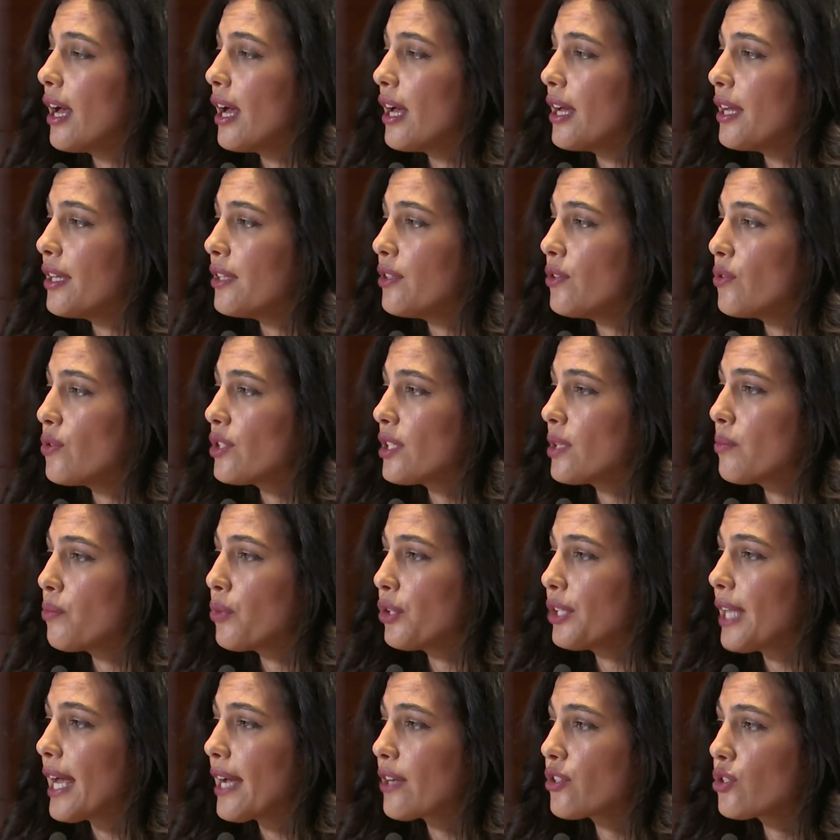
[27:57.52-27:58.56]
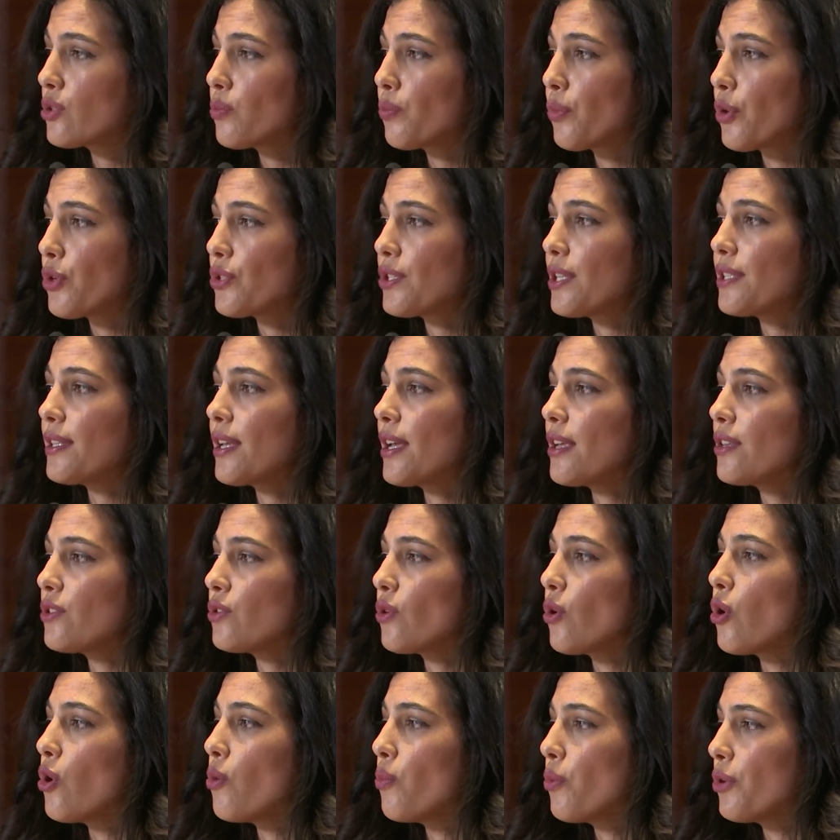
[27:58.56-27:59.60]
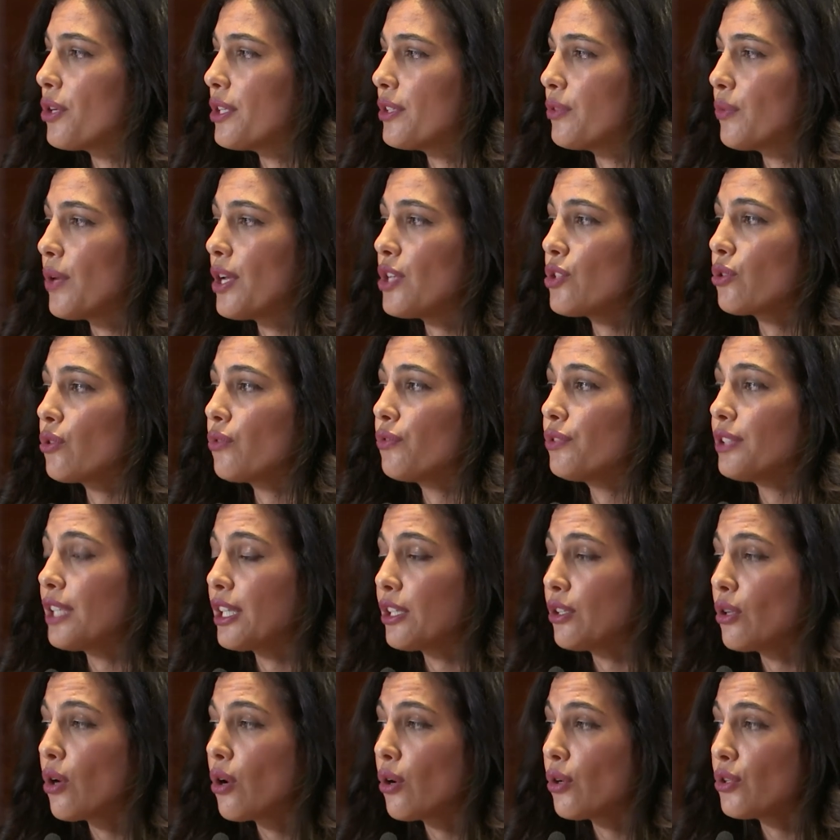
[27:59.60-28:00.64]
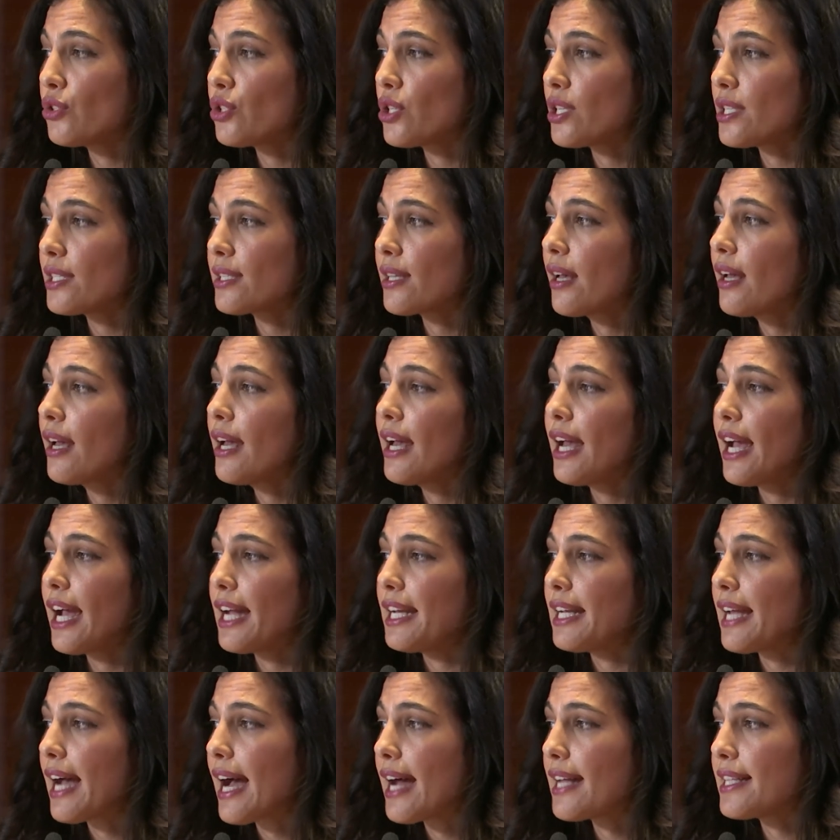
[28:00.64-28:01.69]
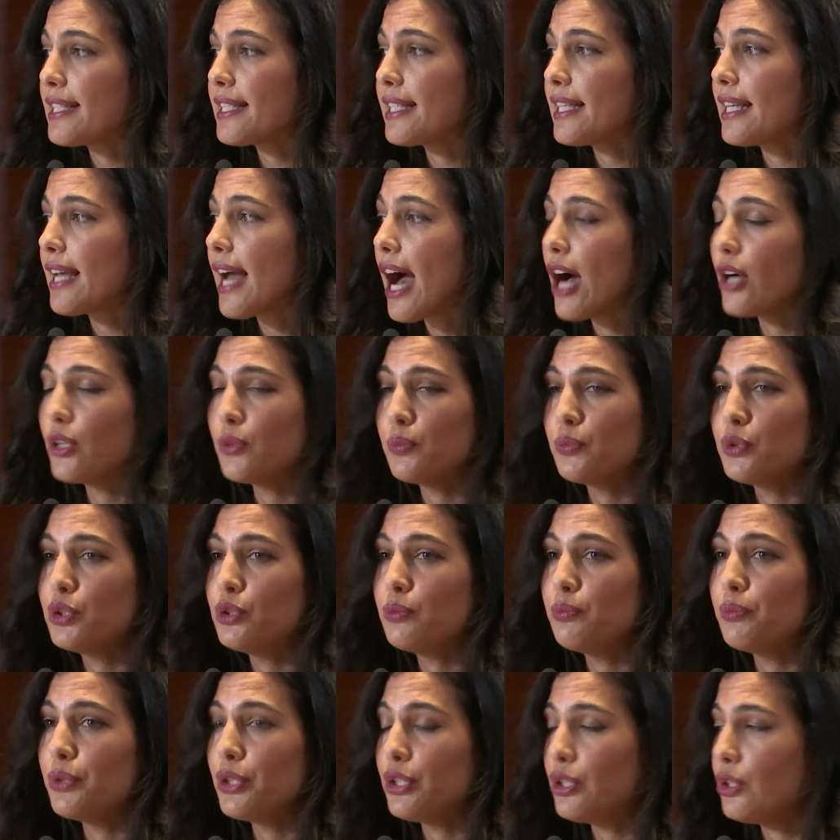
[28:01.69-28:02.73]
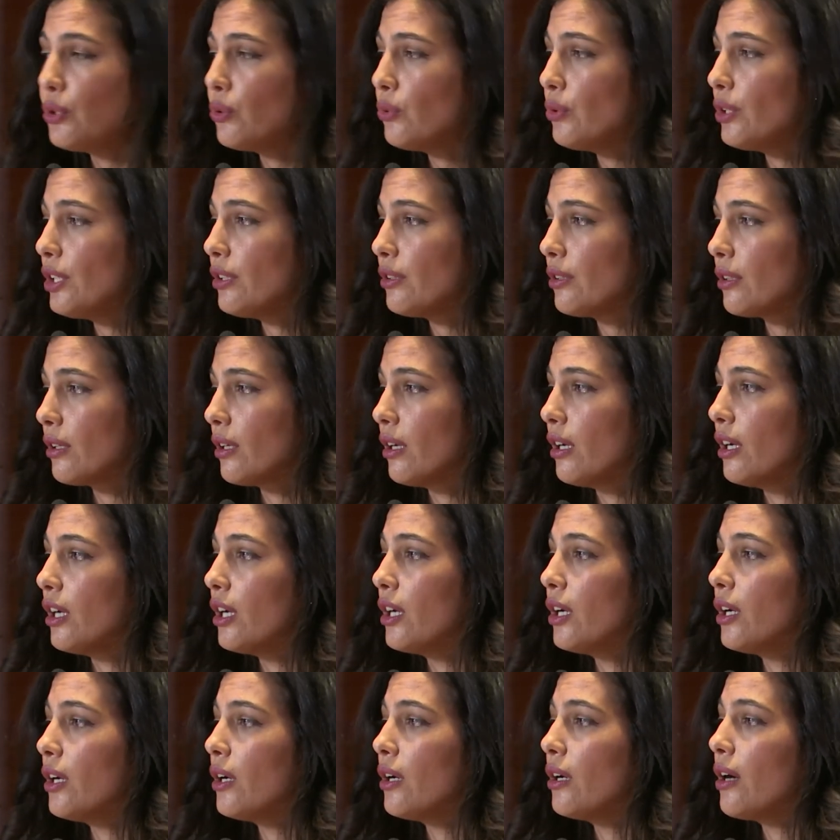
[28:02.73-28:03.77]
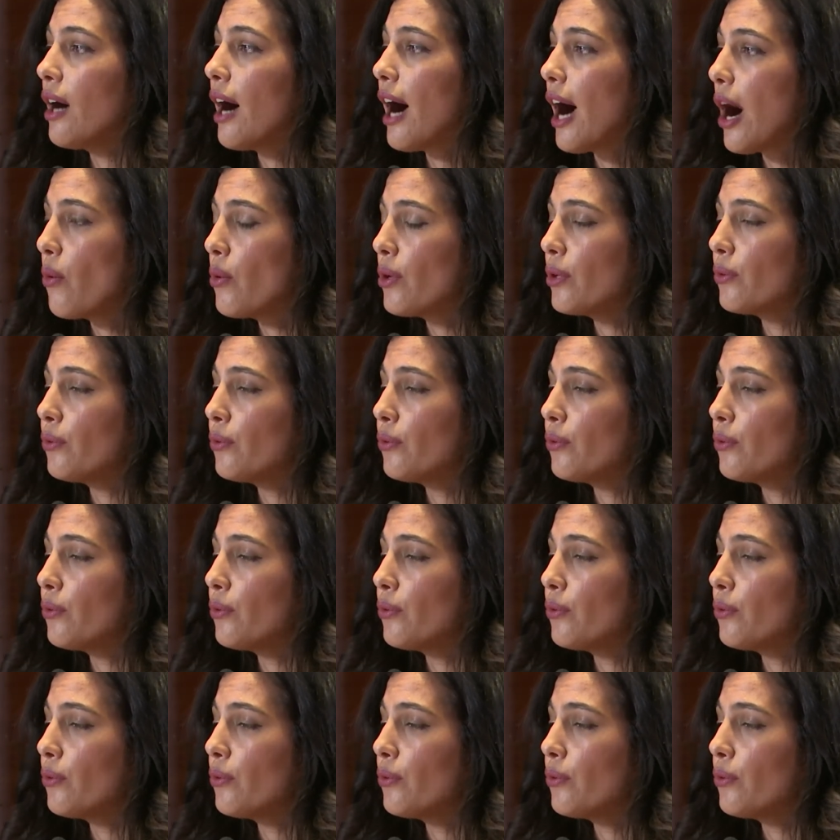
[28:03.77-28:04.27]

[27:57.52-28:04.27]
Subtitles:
used in production processes or penetration of technologies enhancing output per unit hour